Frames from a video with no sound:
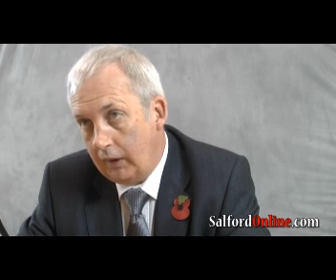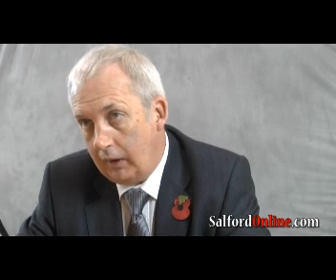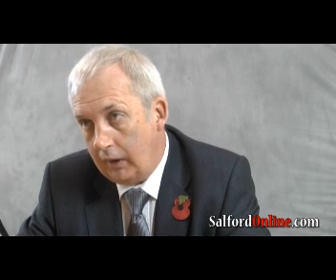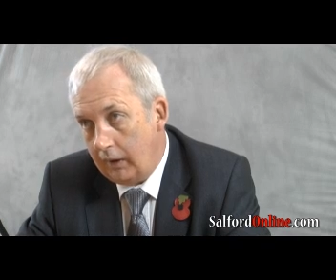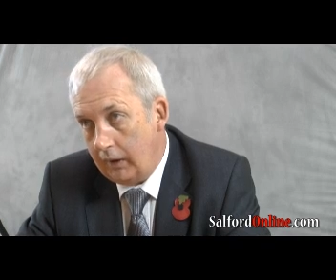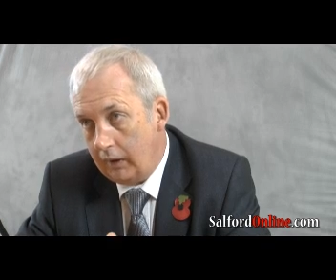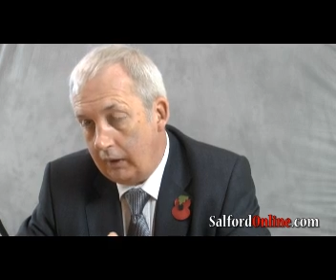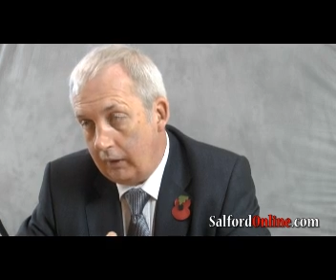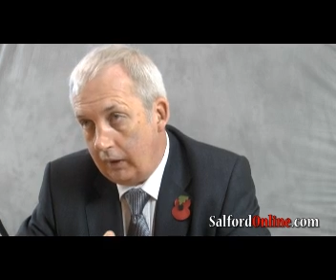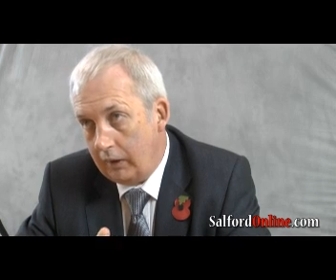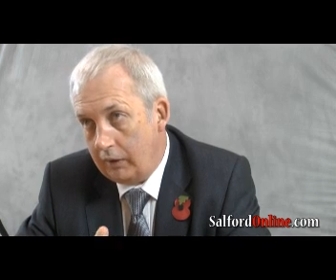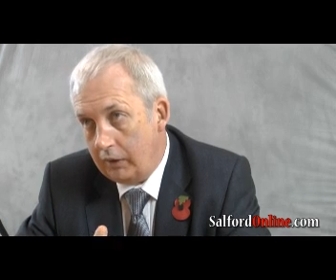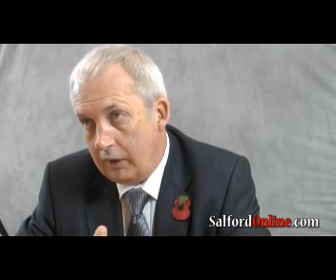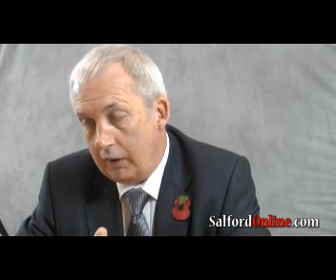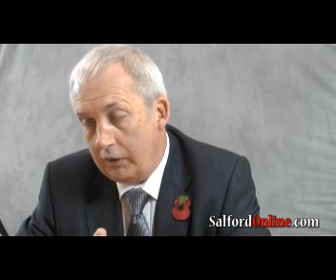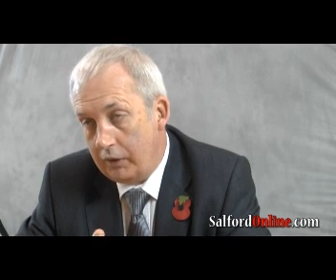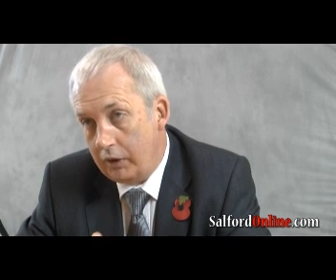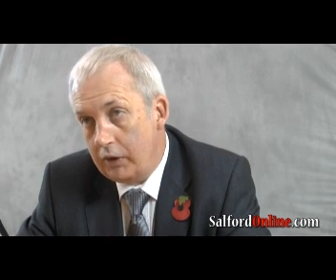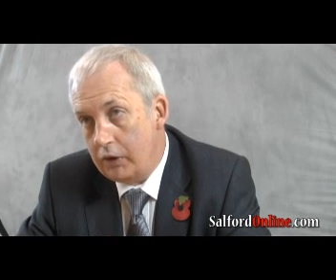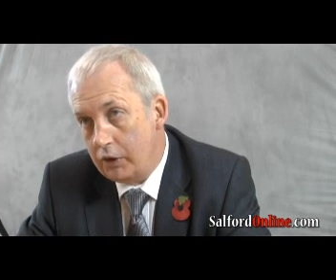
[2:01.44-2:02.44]

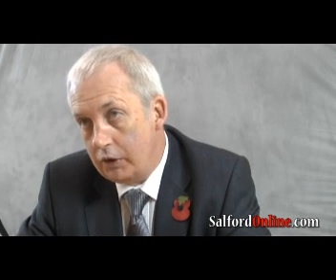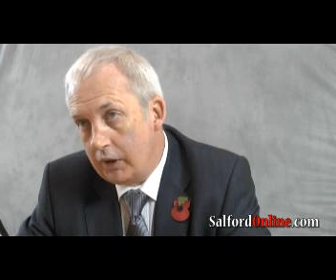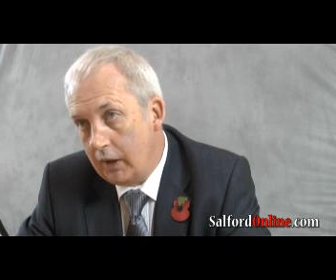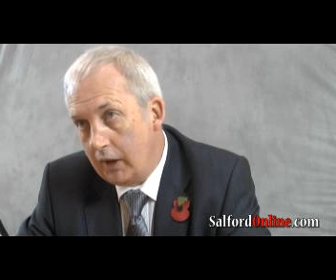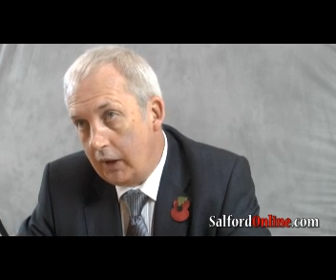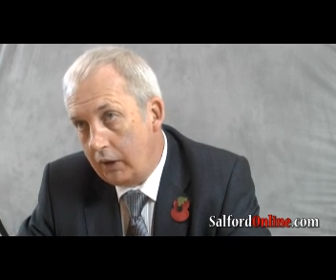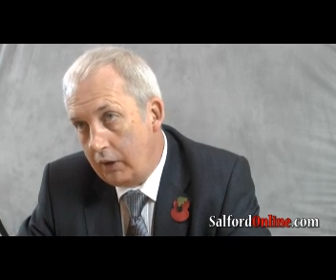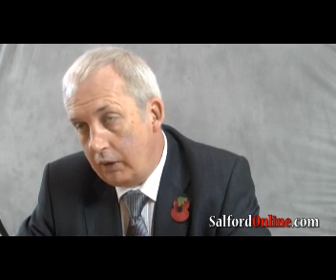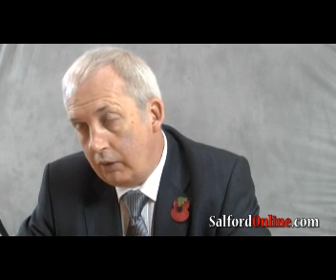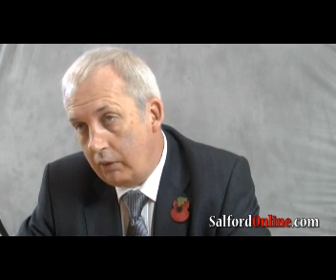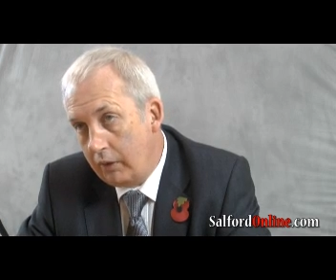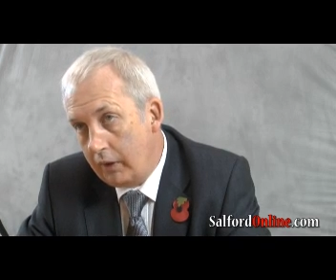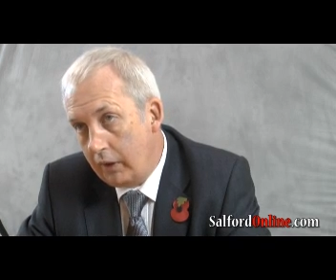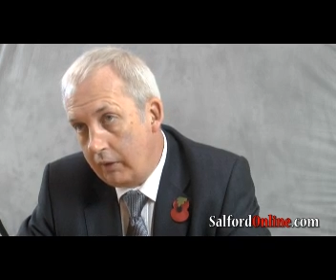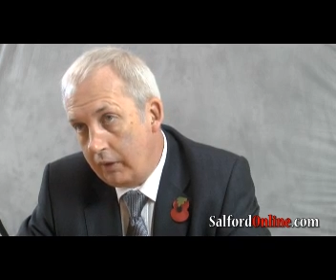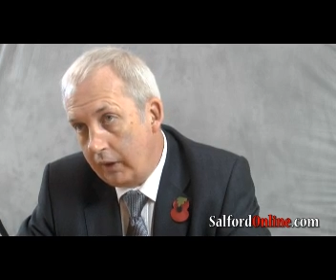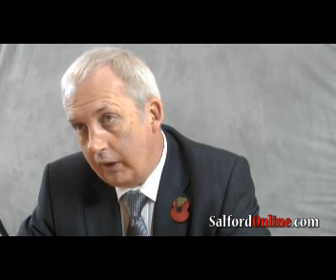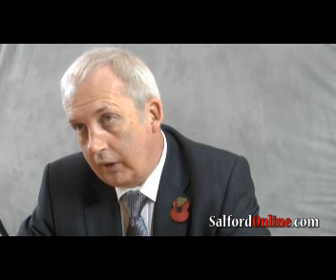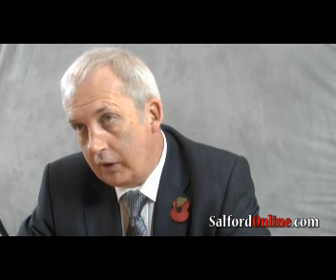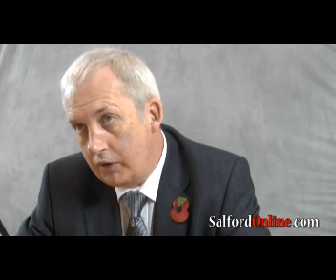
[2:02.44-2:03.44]
and to decide who they
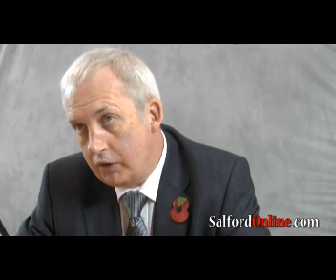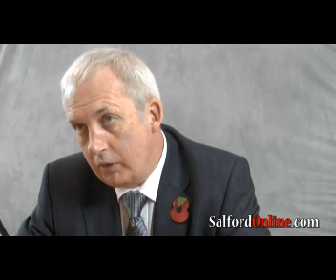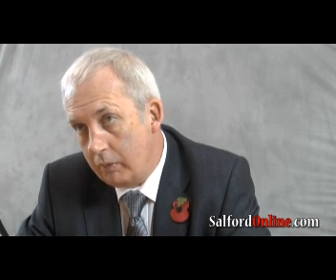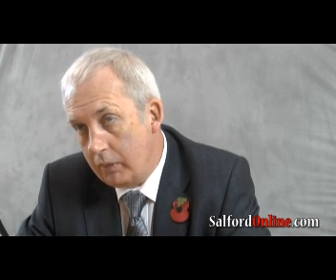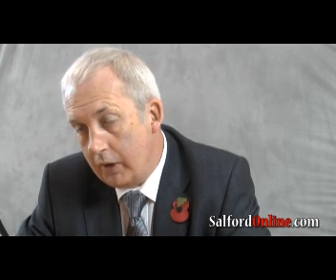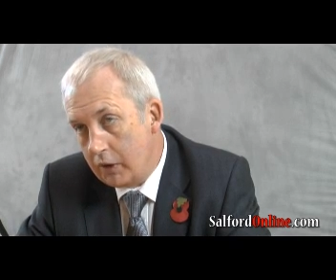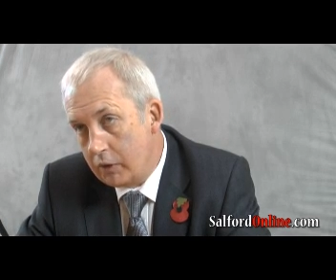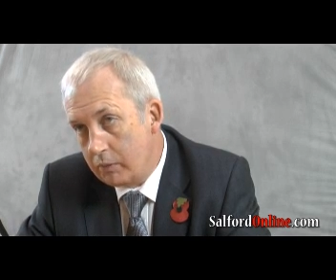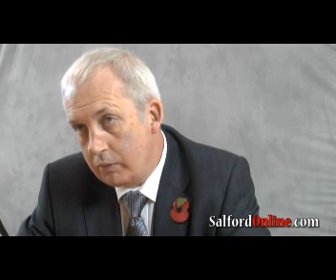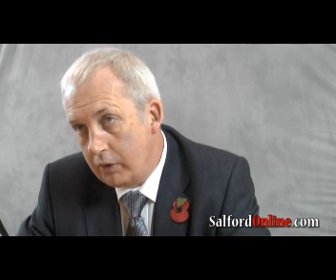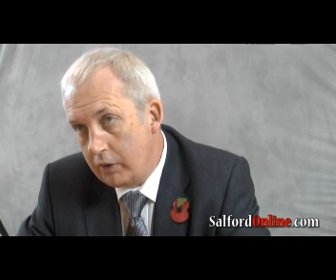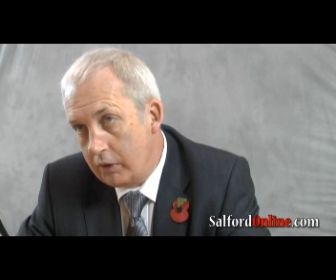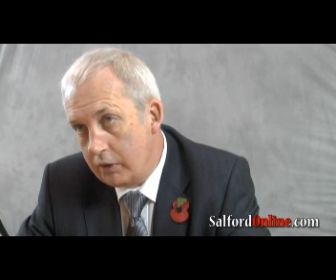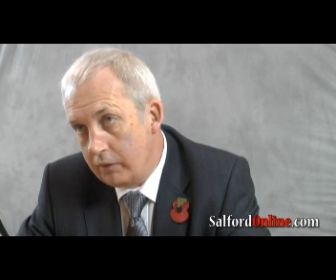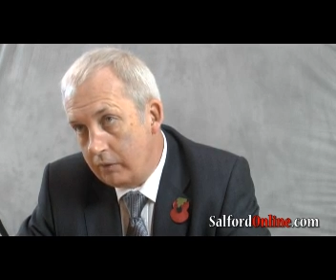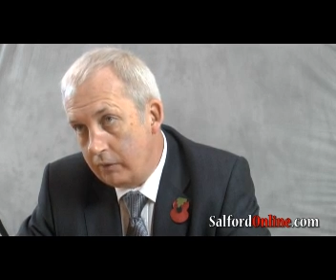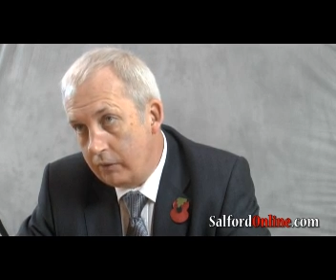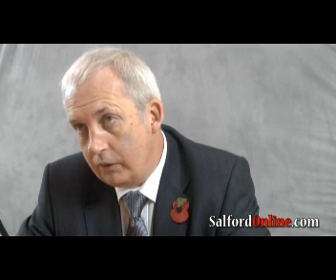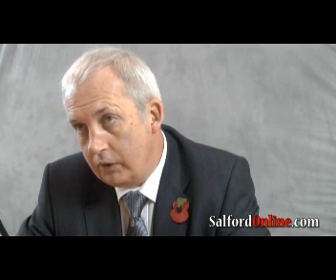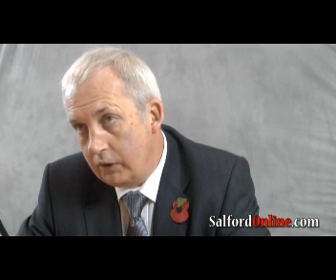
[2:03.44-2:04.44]
think is the best
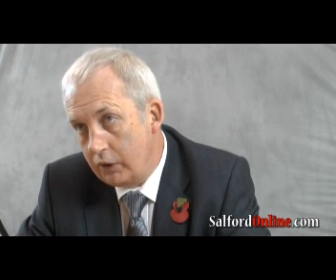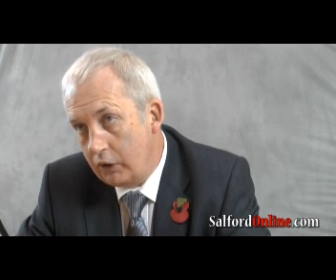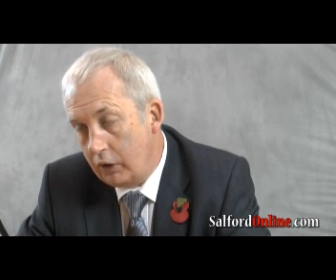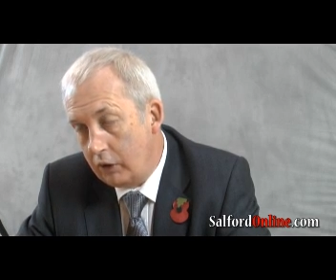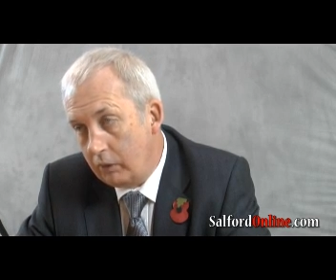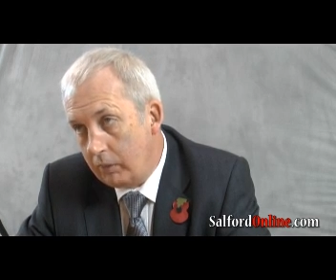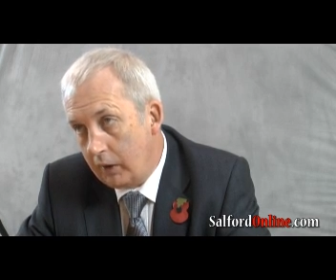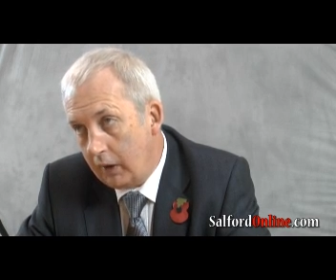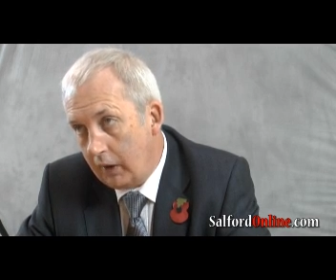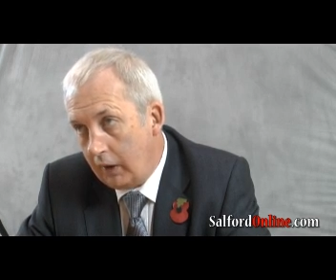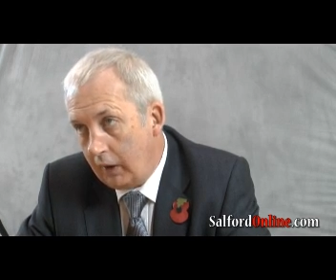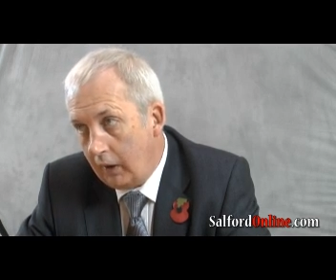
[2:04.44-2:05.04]
person for the job.